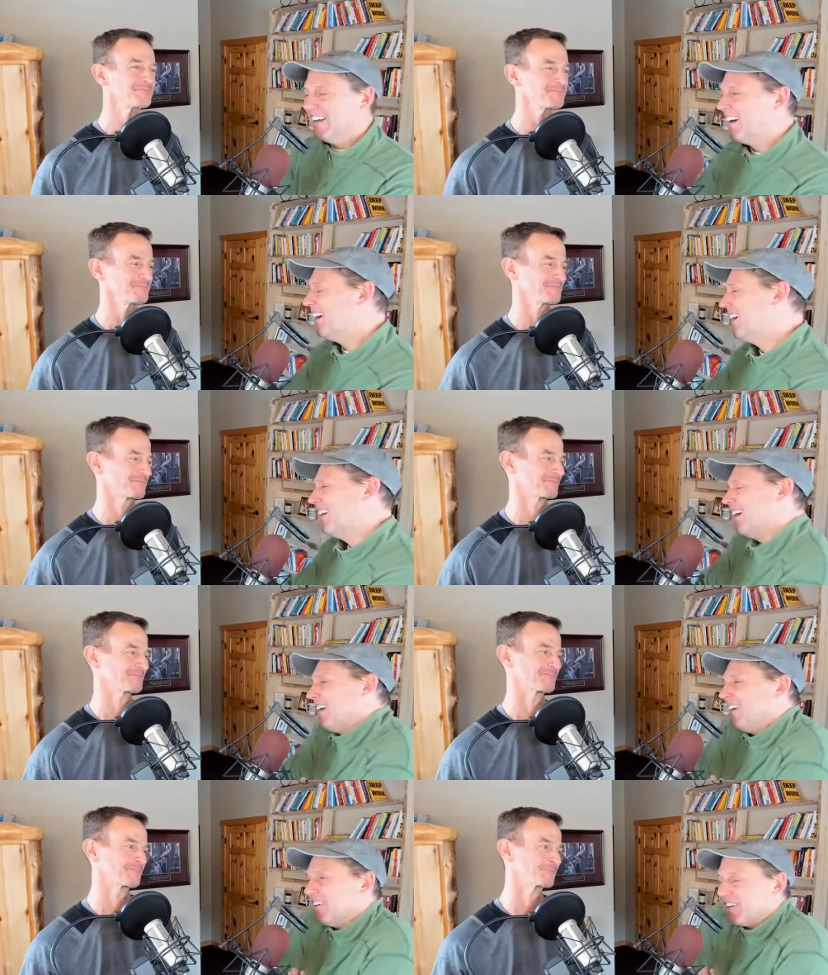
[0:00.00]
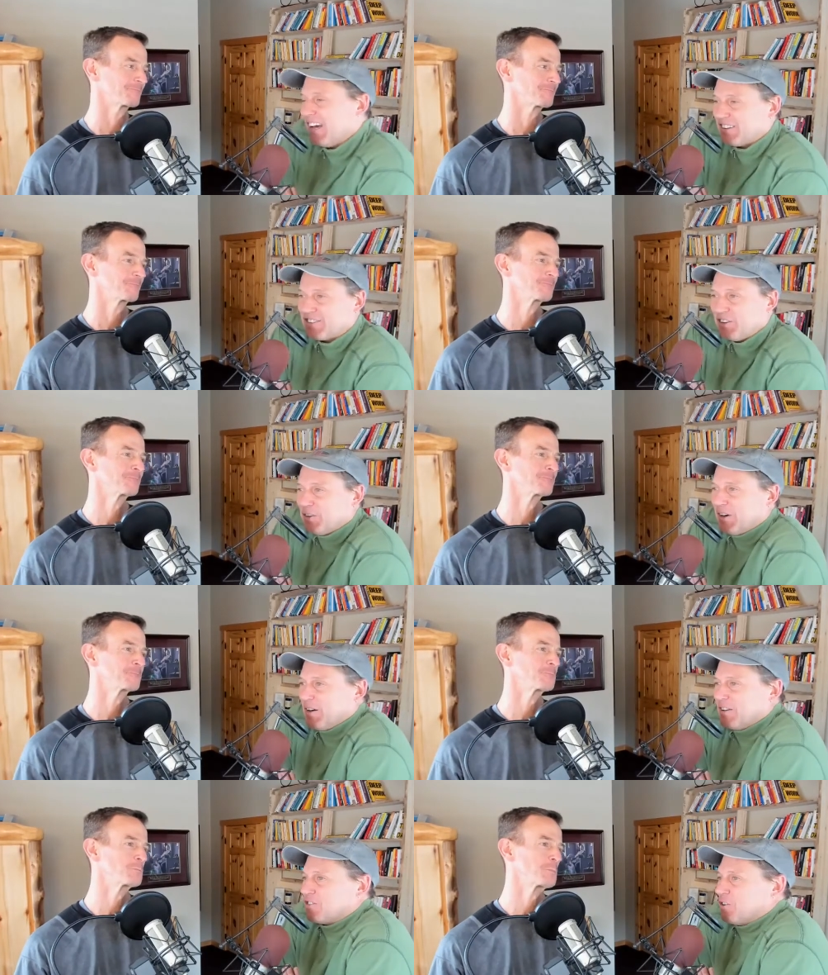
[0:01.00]
Speaker 1: Uh, you know, yeah. So
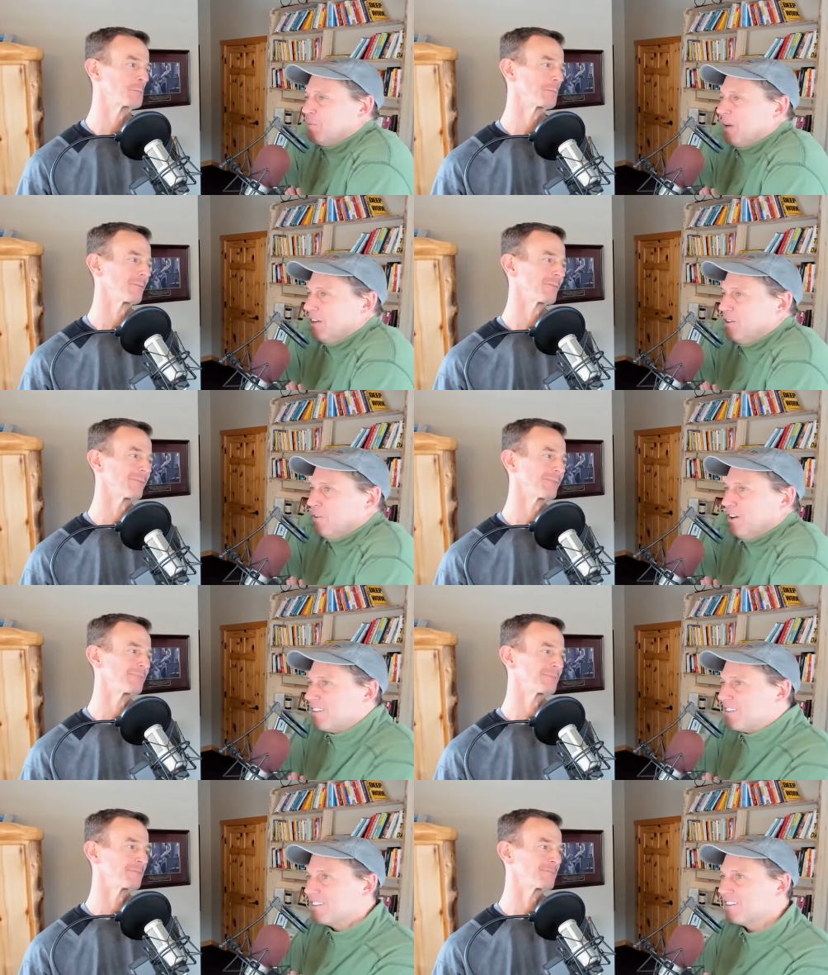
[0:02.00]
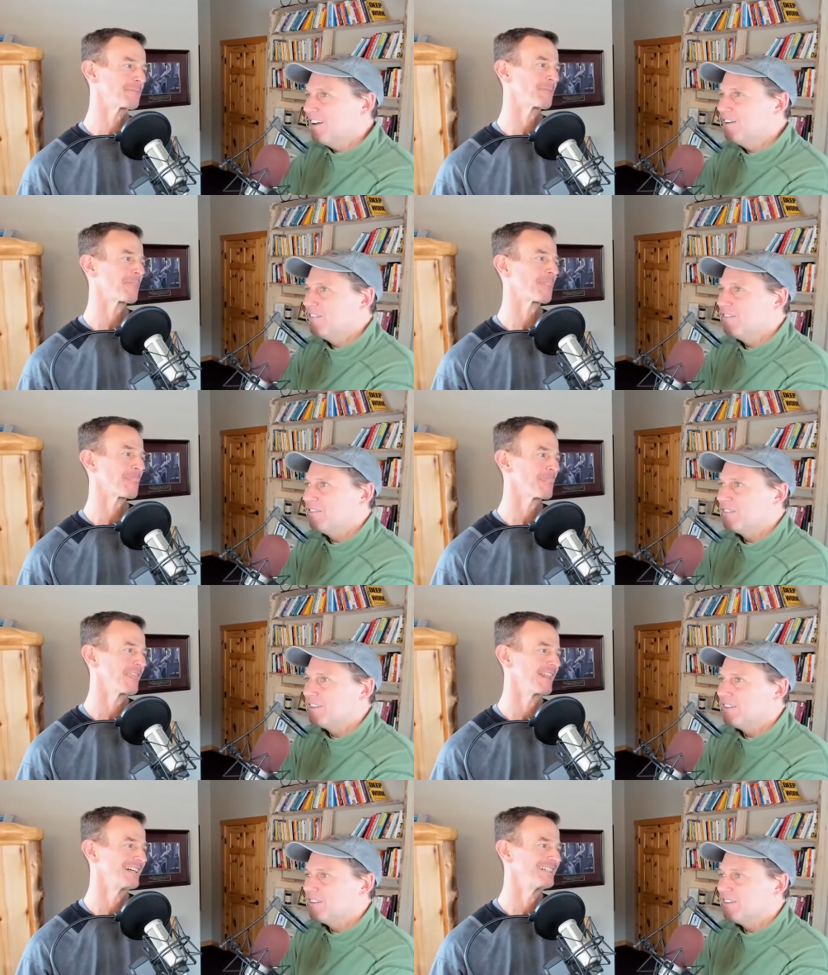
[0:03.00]
uh, so many nuances of
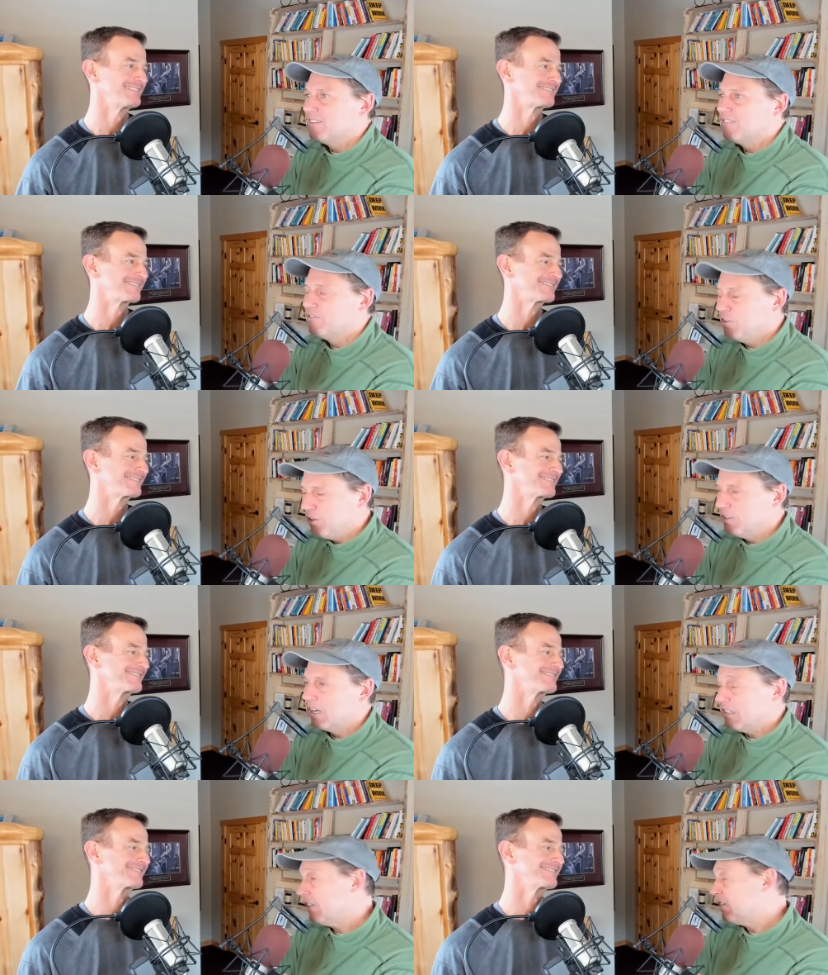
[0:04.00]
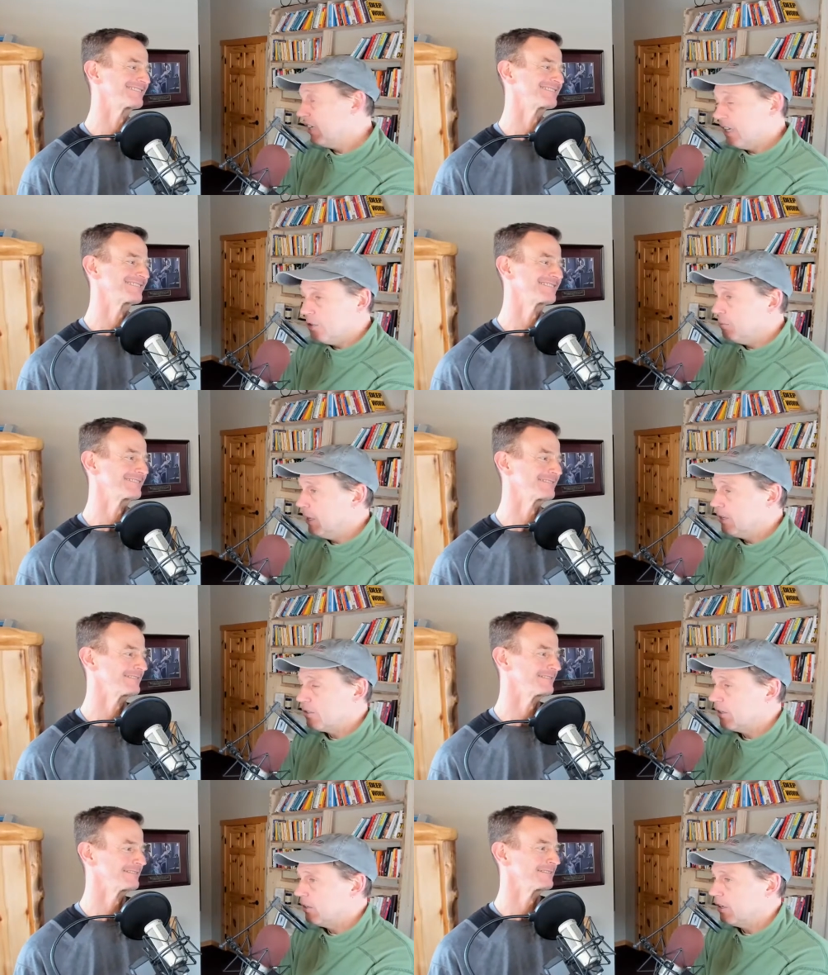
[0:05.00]
food and digestion and you
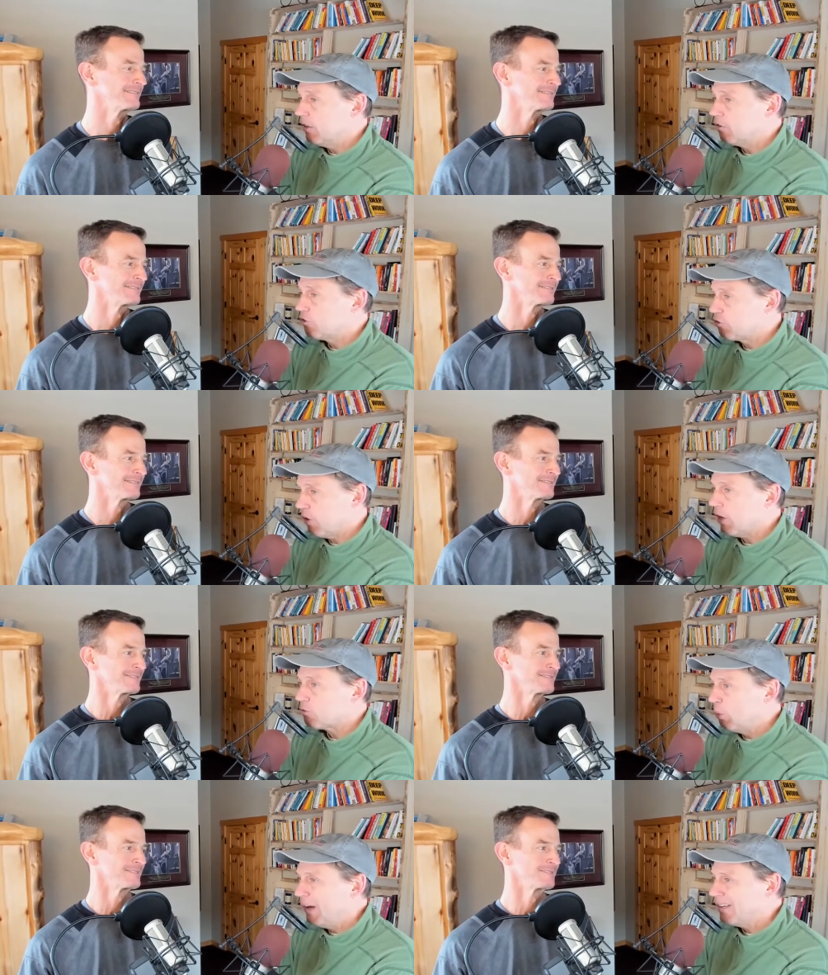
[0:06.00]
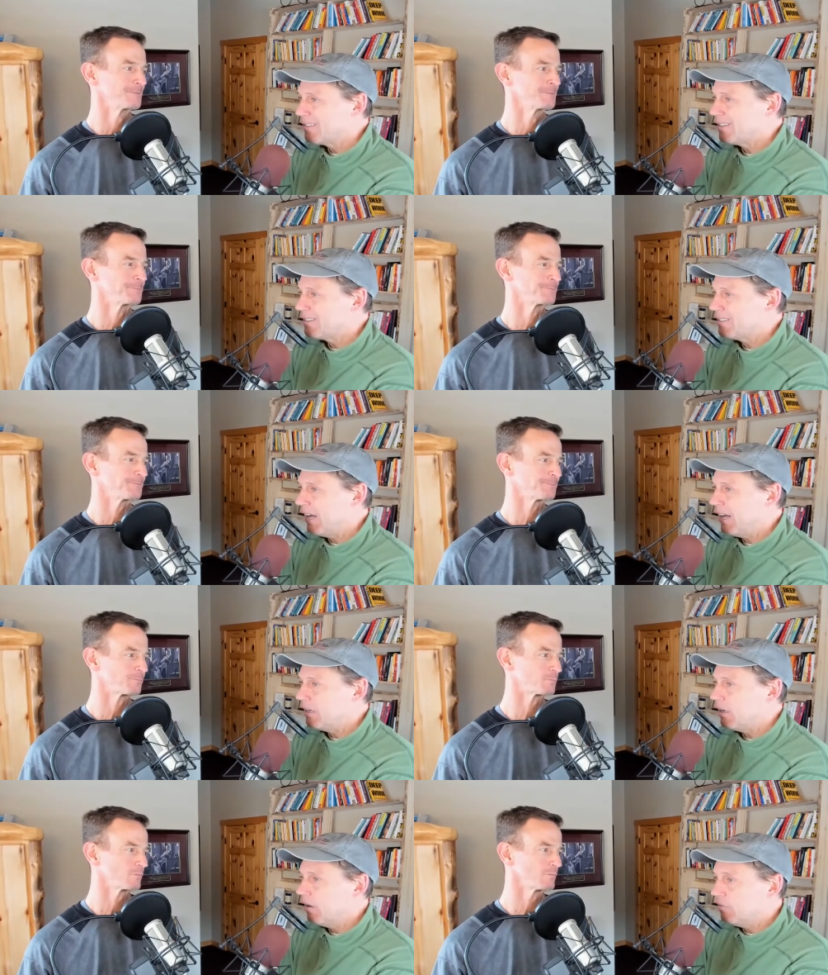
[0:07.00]
mentioned you know stress what is the
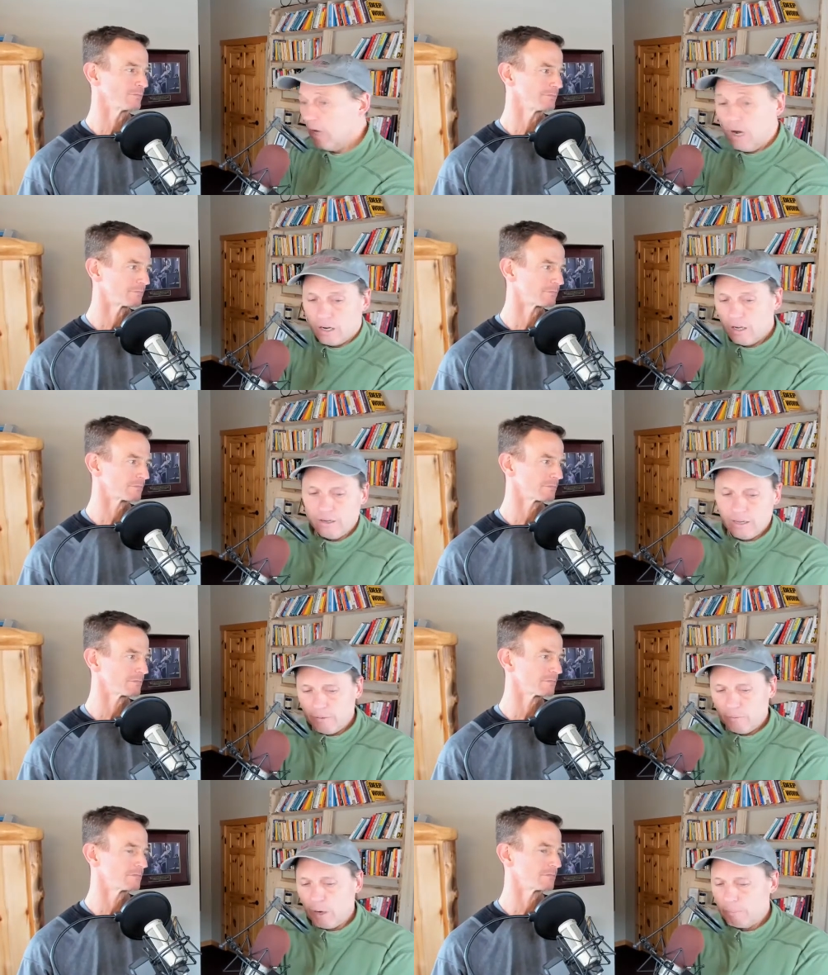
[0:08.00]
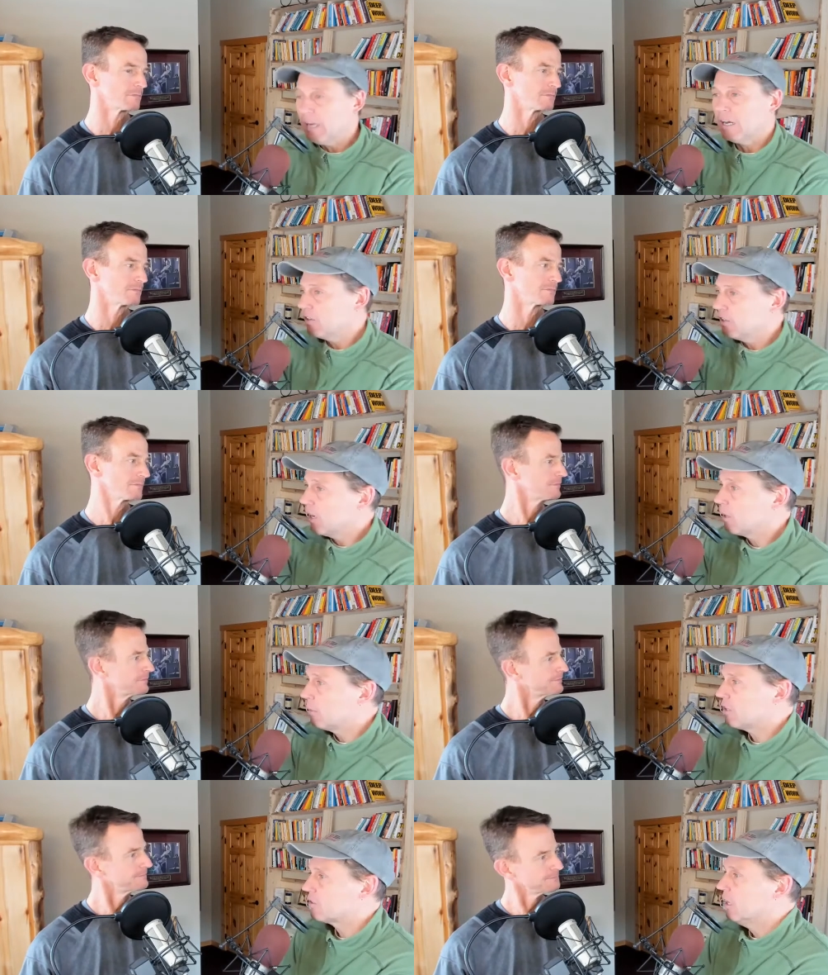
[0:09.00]
state of donna and we're not picking on you donna but
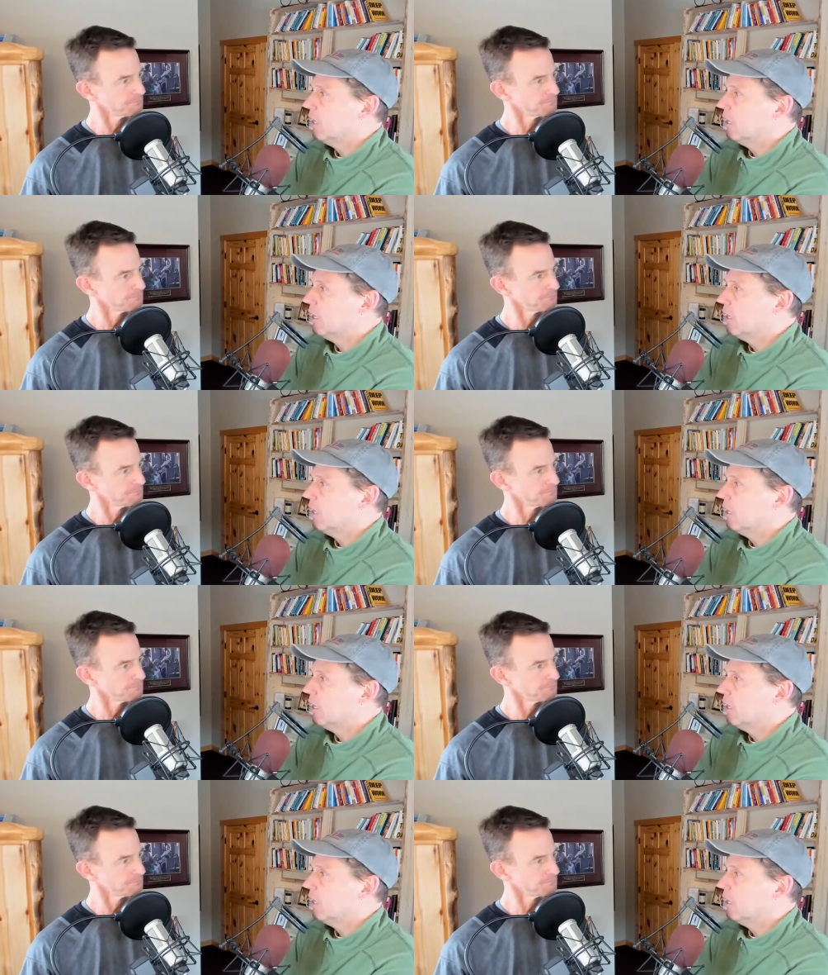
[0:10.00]
just